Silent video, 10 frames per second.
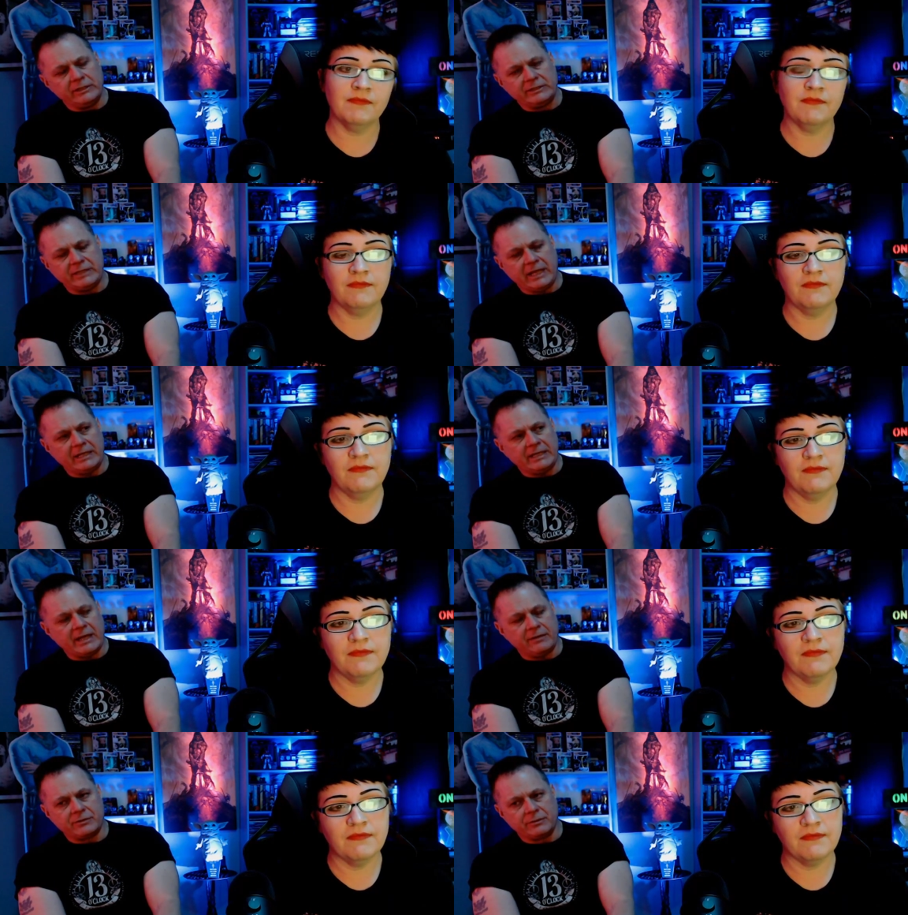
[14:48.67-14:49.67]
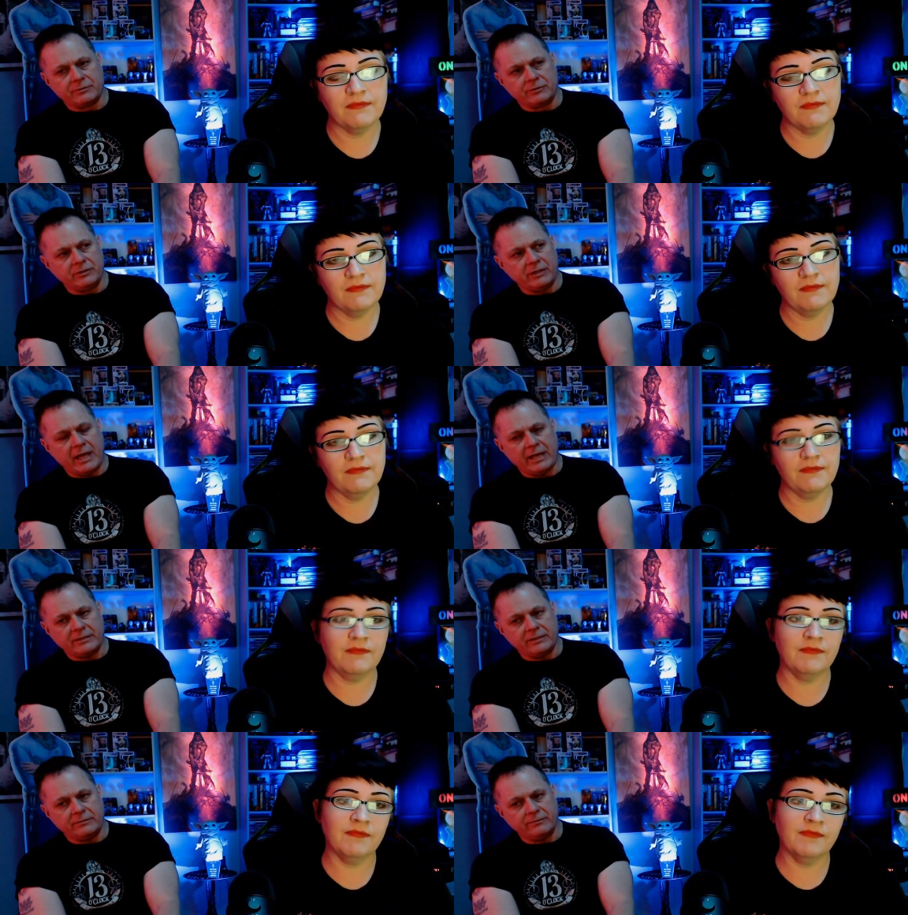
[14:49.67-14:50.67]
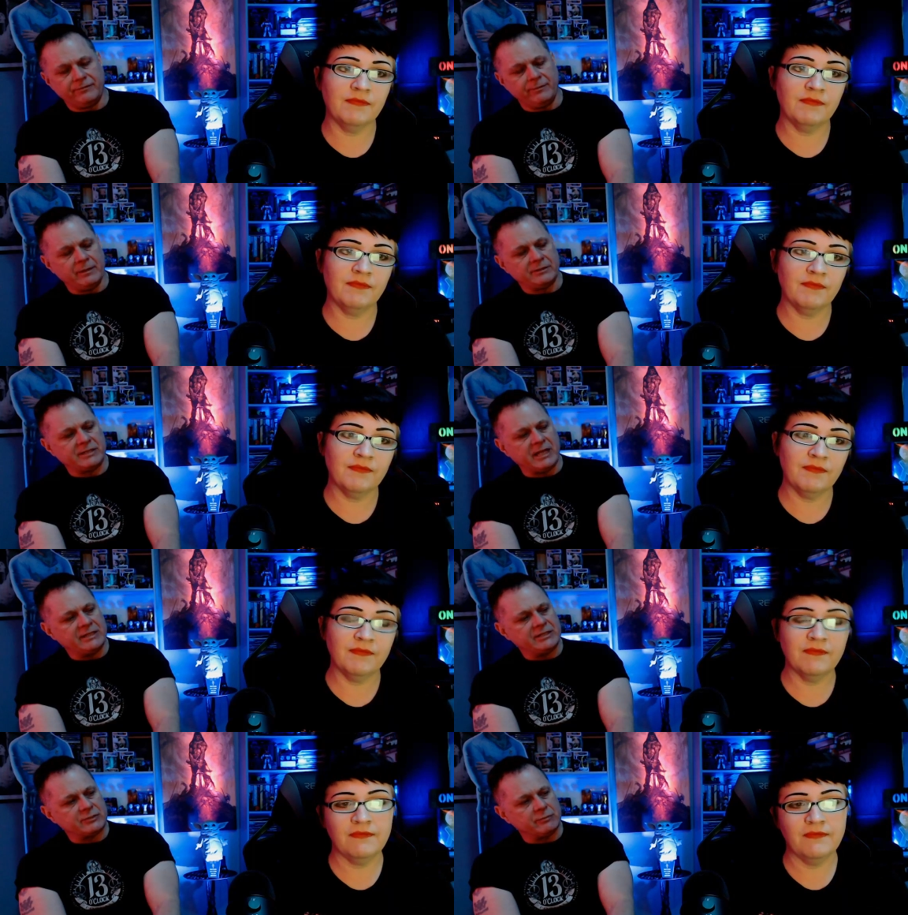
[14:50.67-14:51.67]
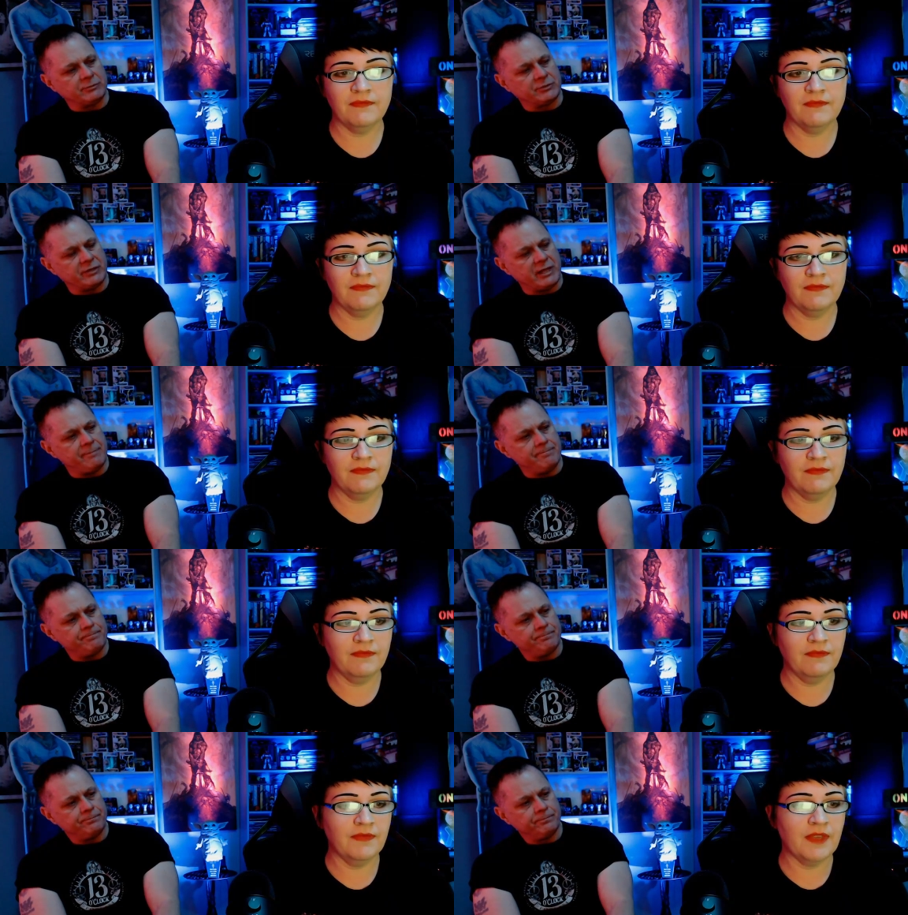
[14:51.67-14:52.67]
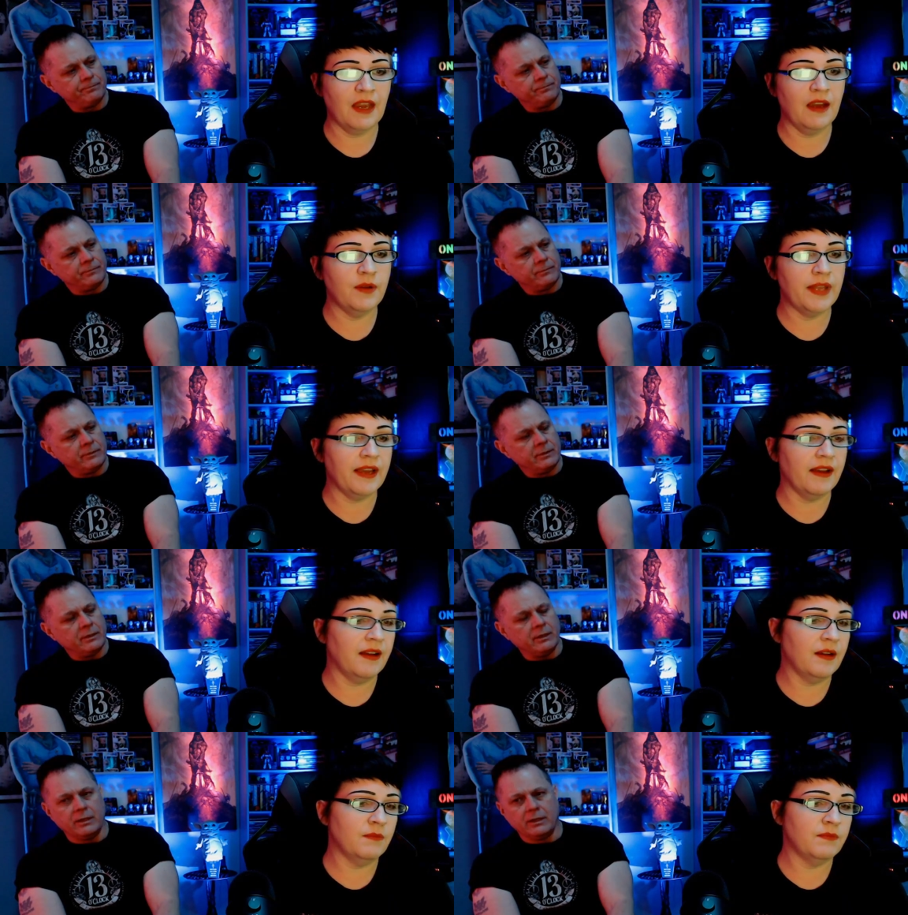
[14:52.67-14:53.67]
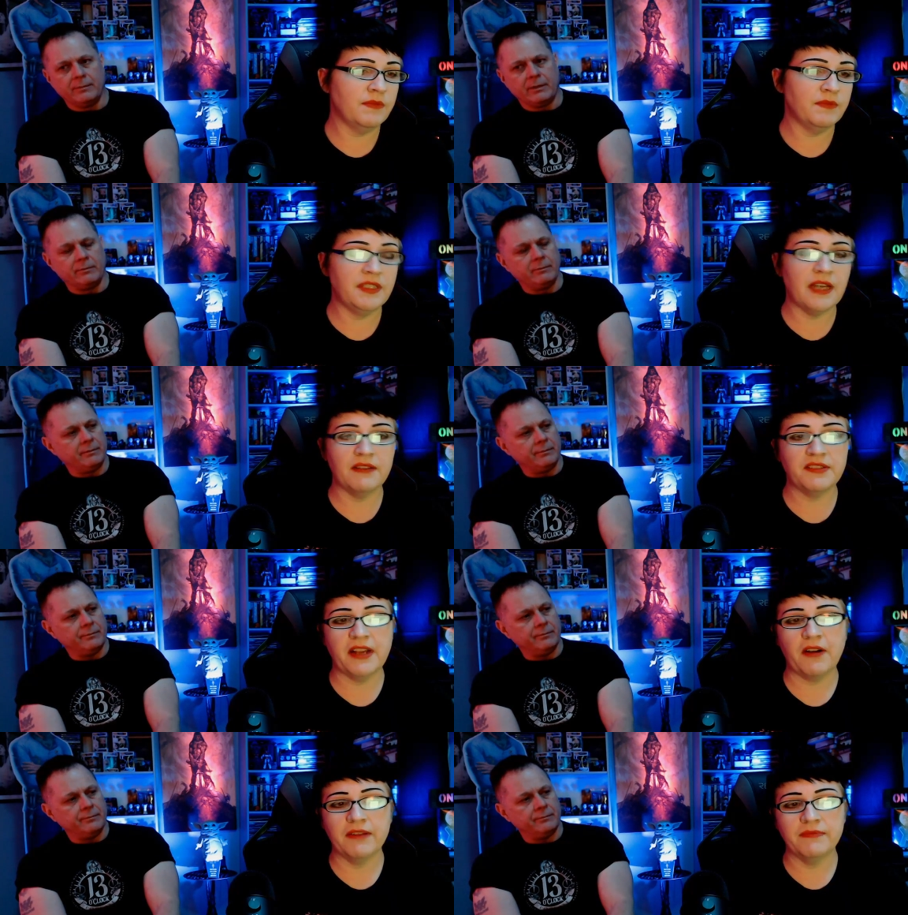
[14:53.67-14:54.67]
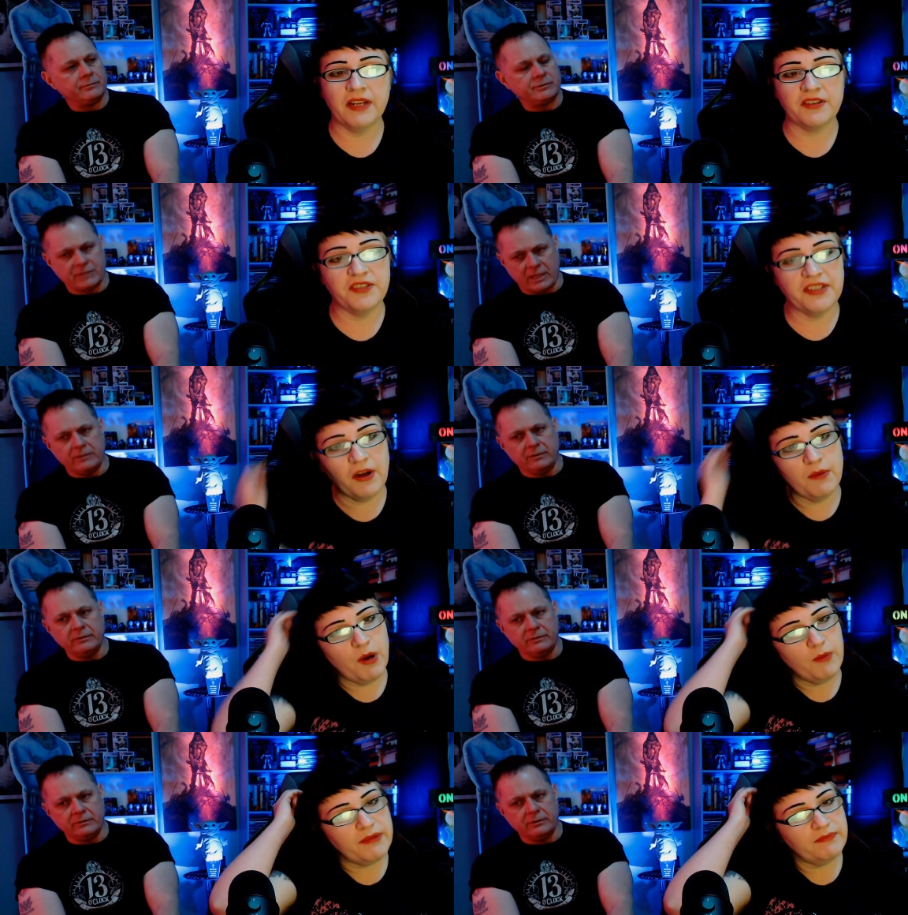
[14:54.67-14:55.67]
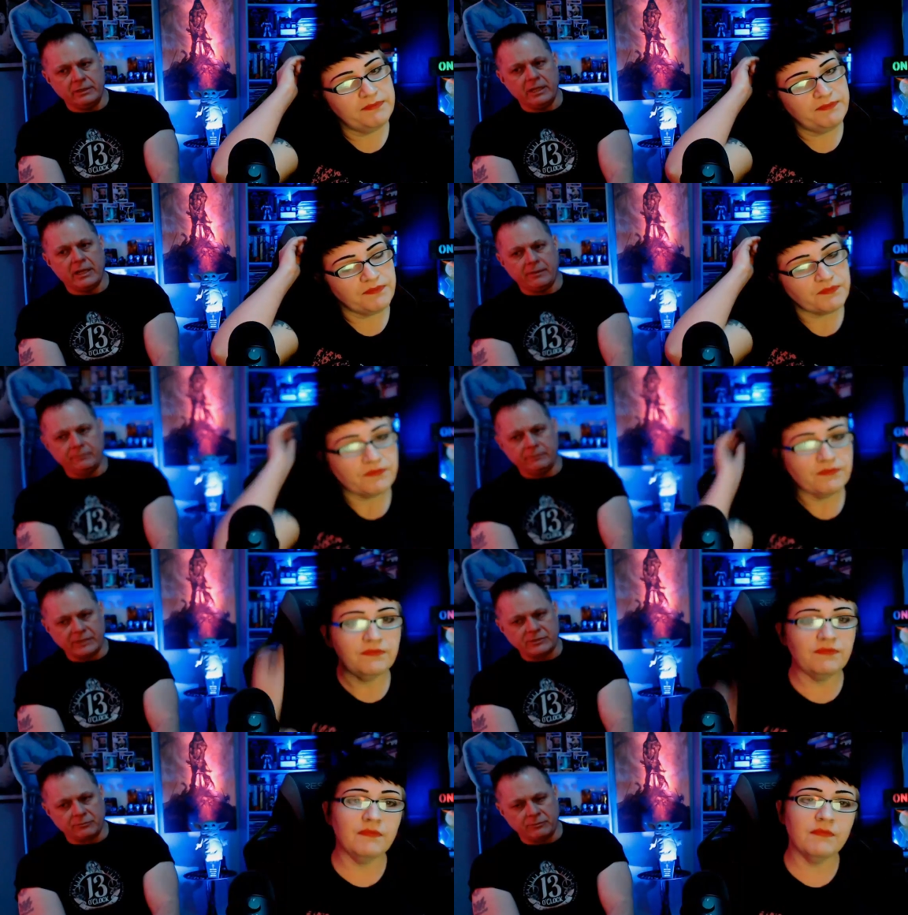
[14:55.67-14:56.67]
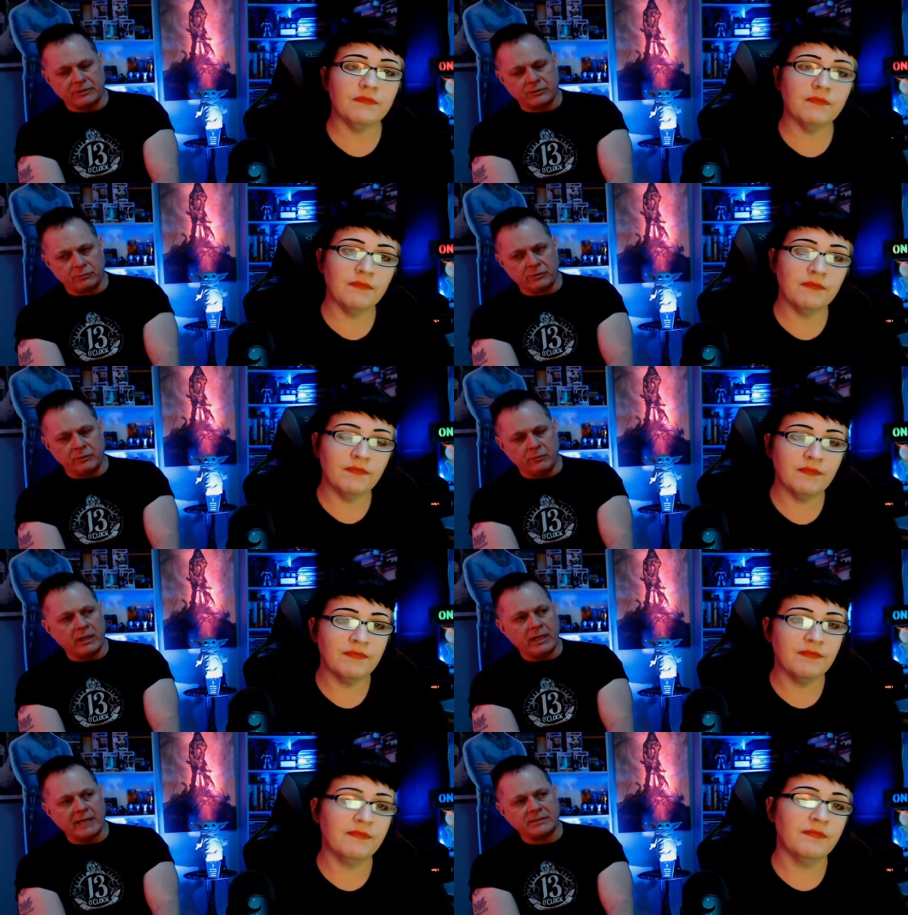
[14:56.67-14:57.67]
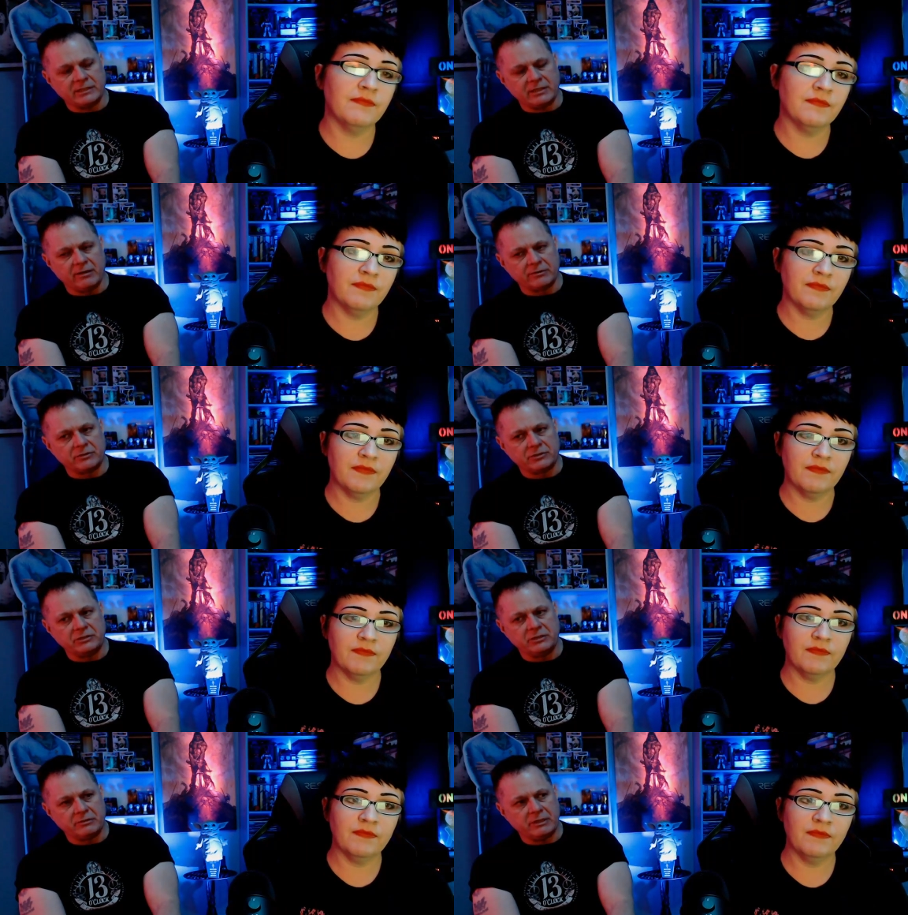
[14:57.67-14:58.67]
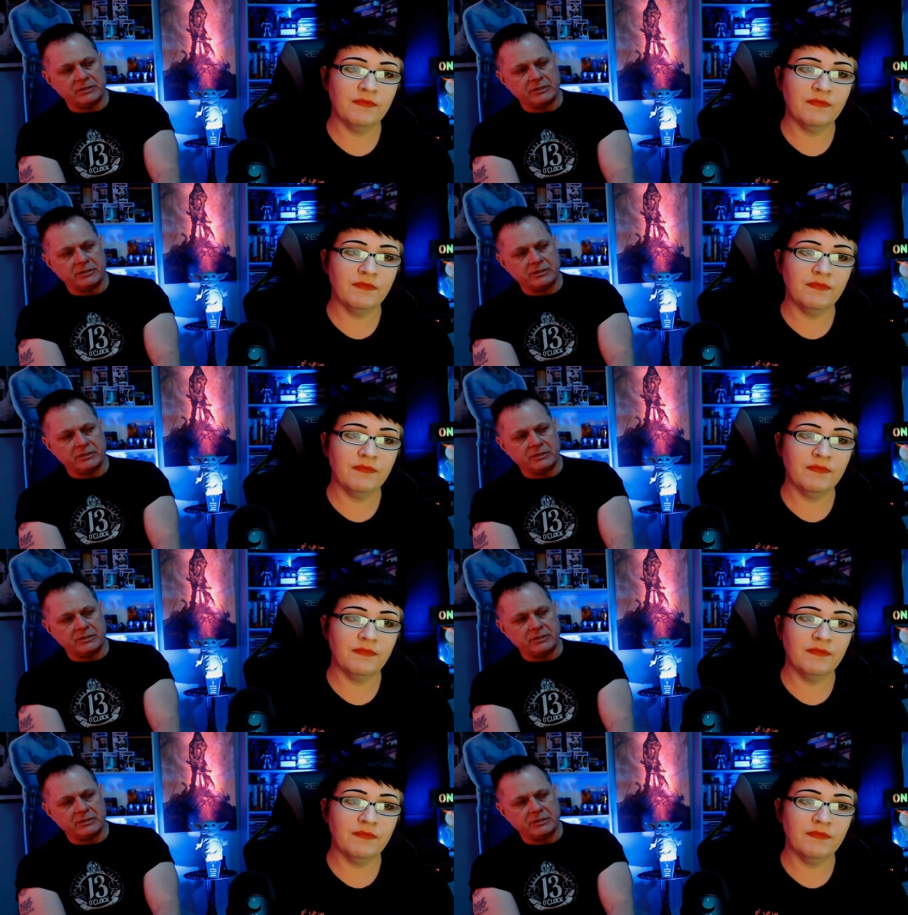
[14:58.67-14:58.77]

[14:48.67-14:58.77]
Speaker 1: stand out in terms of good acting. The female scientist, what was her name?
Speaker 2: Oh yeah, um, um Do- Sarah, Doctor Sa- Sarah Bowman.
Speaker 1: Yeah, that's a that's a really well acted character. She did a great